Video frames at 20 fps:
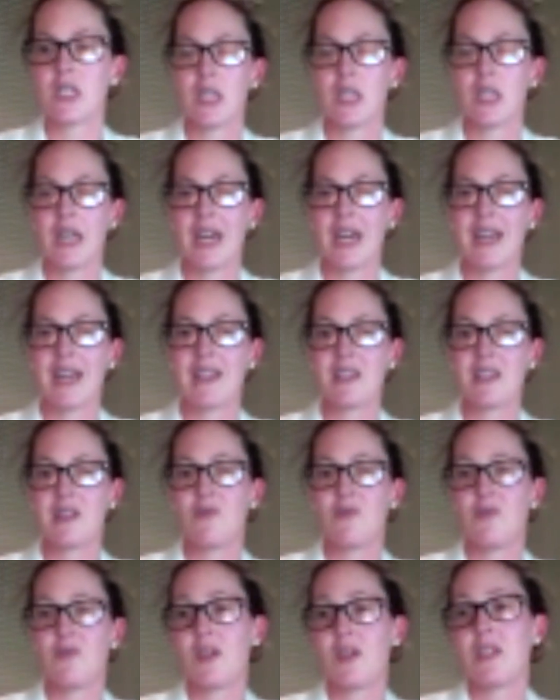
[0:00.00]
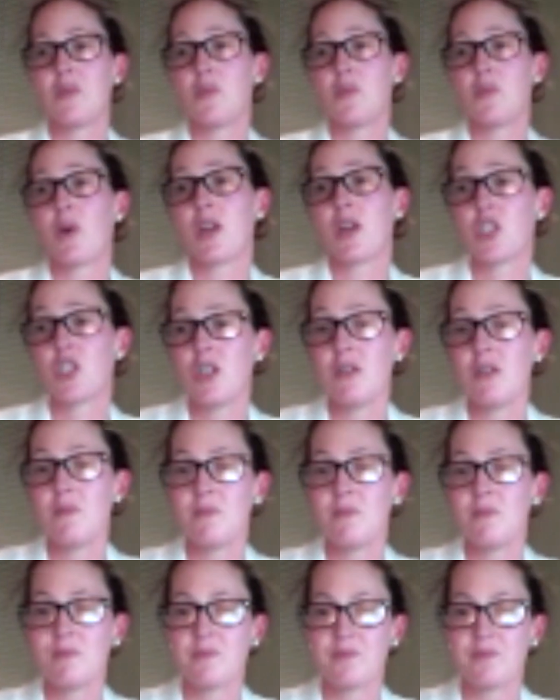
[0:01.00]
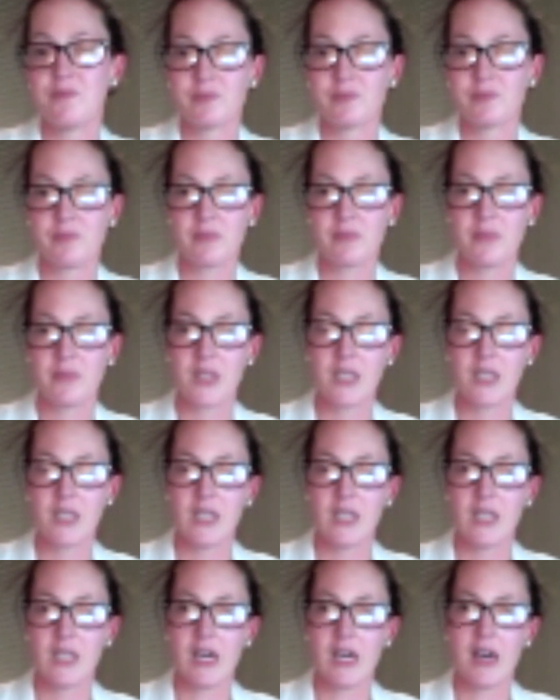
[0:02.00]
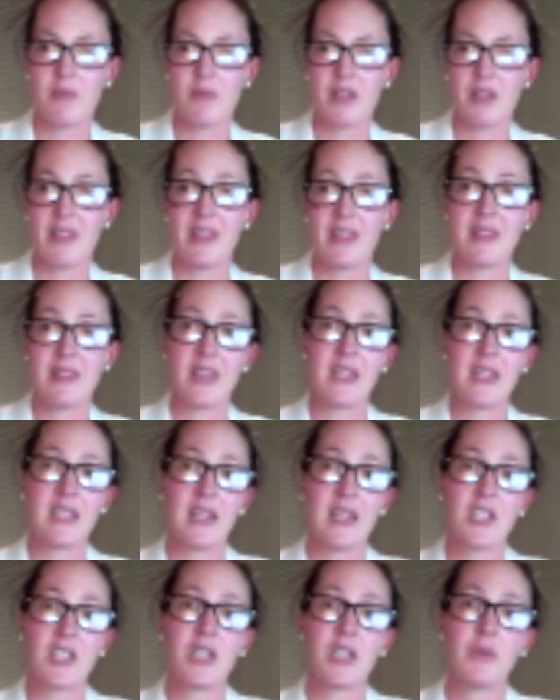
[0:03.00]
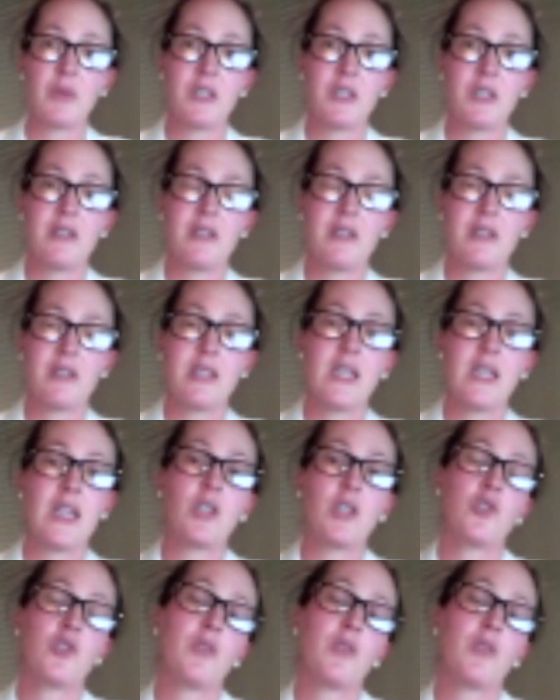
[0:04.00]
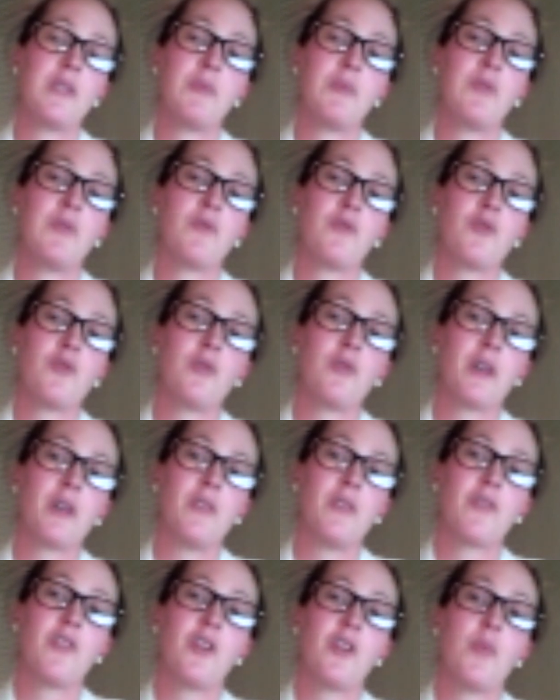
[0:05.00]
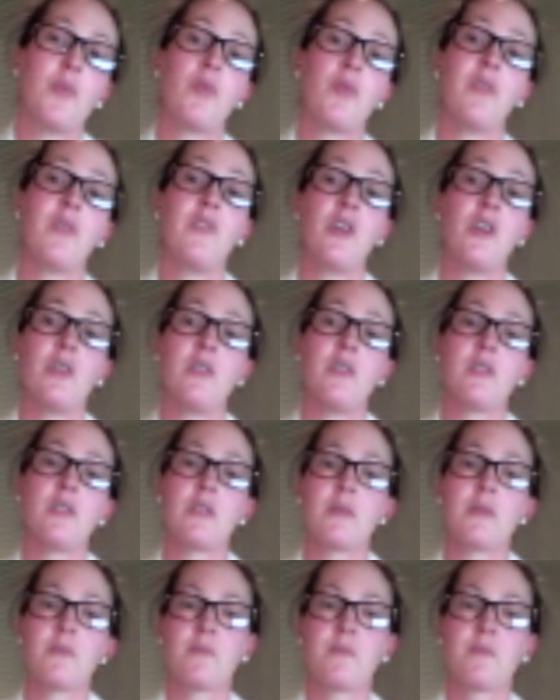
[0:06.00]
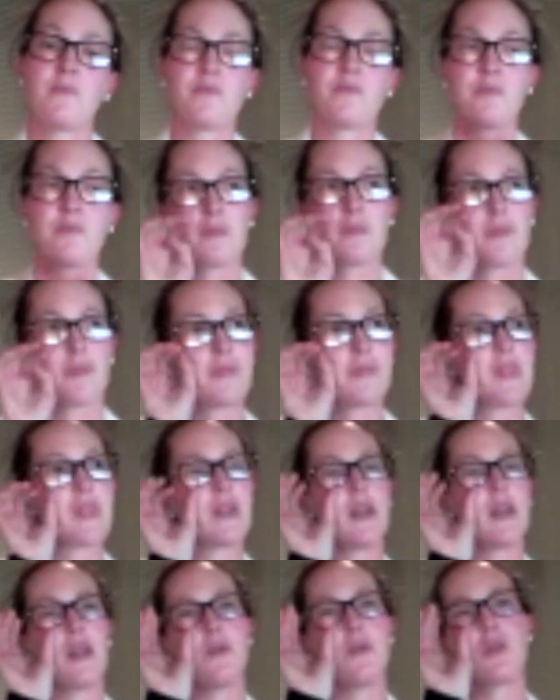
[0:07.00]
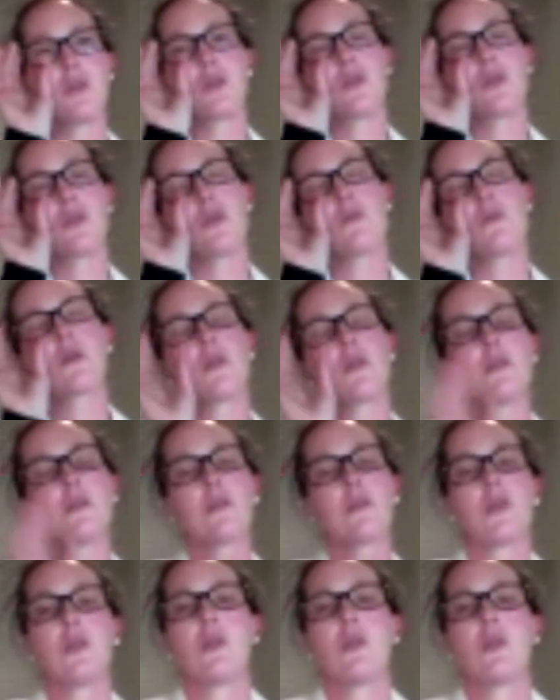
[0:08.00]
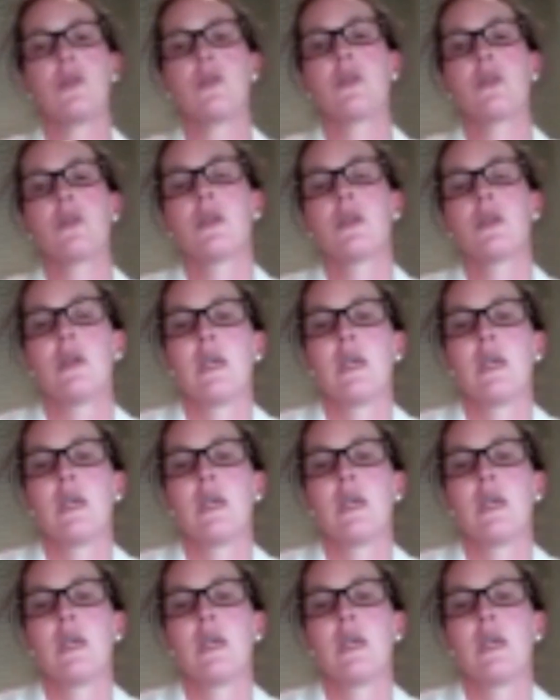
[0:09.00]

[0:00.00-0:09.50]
that they had severe depression. And they'd actually been seeking treatment for it for a number of years. And I was so concerned